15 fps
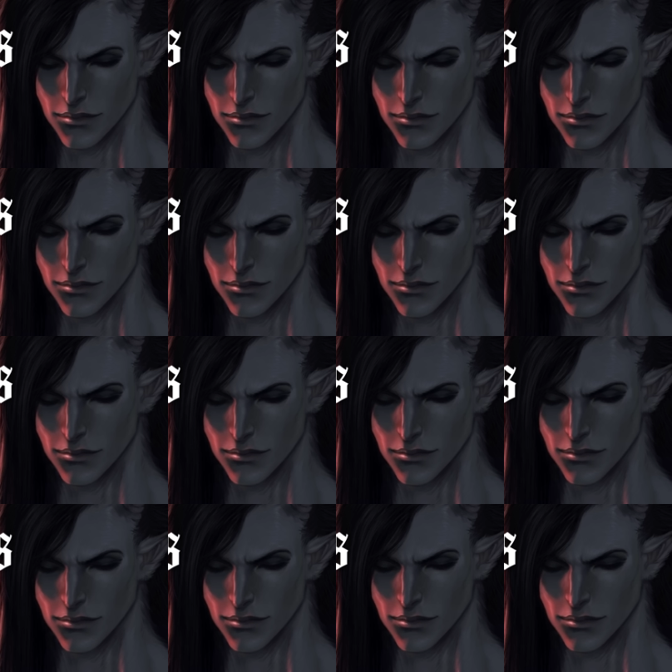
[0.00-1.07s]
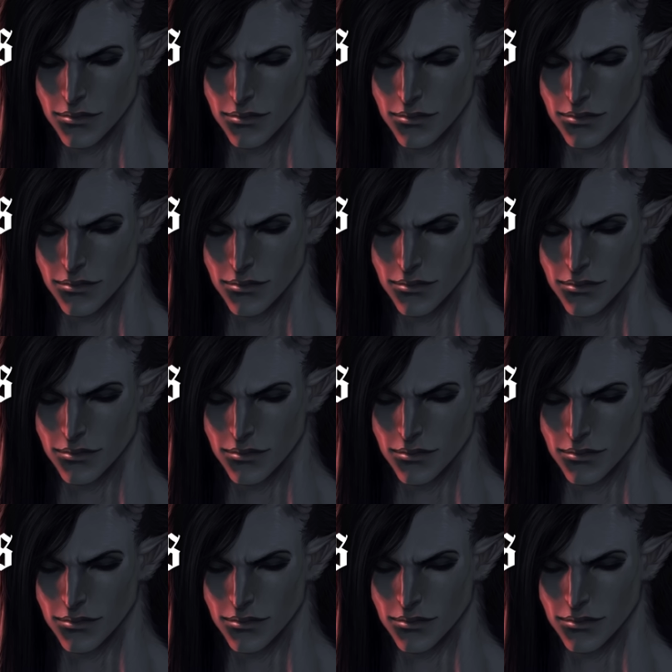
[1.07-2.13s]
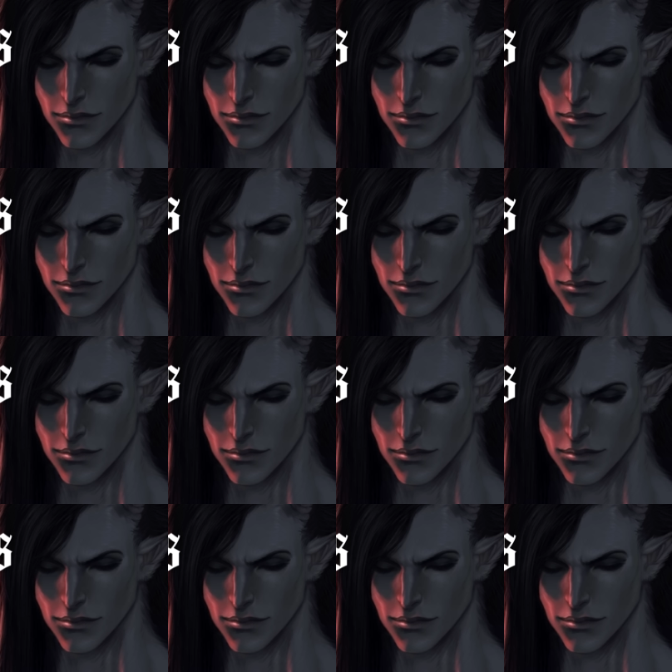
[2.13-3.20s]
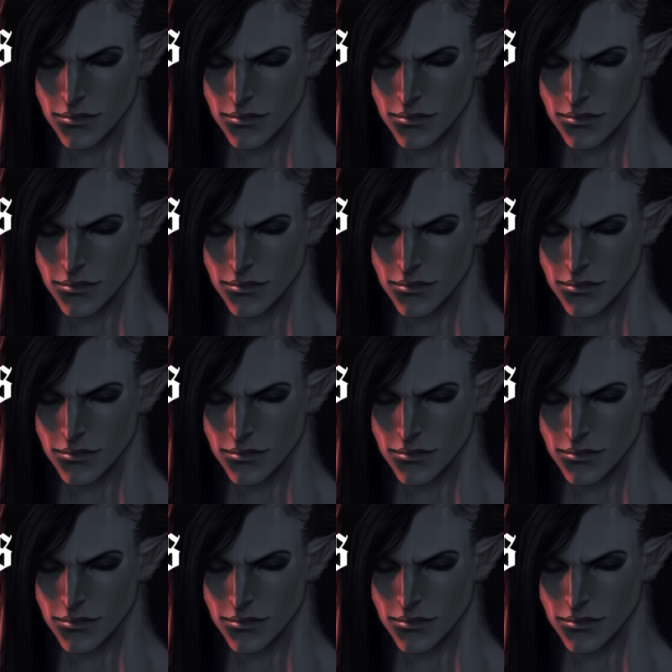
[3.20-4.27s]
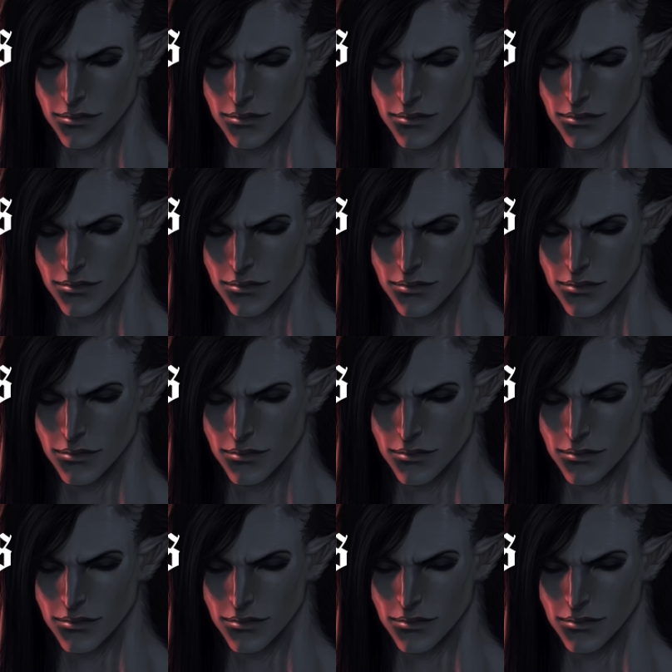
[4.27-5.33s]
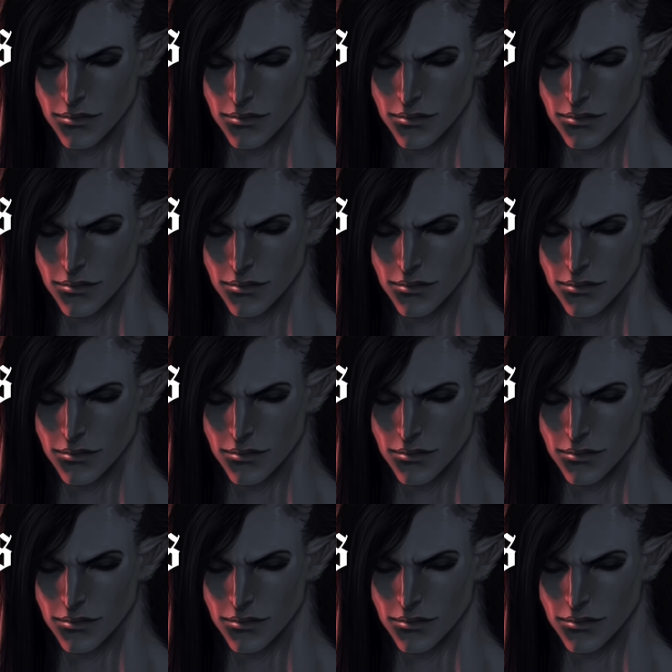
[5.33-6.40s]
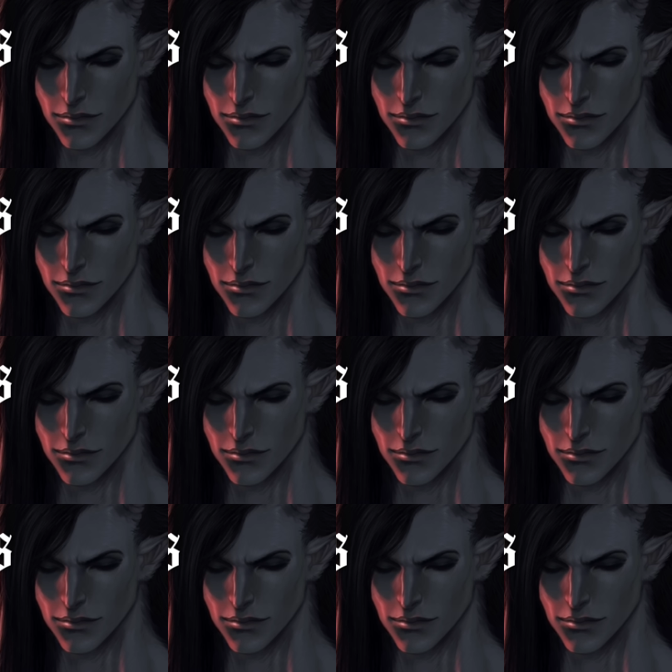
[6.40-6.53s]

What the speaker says: The face doesn't move, so there is nothing to read.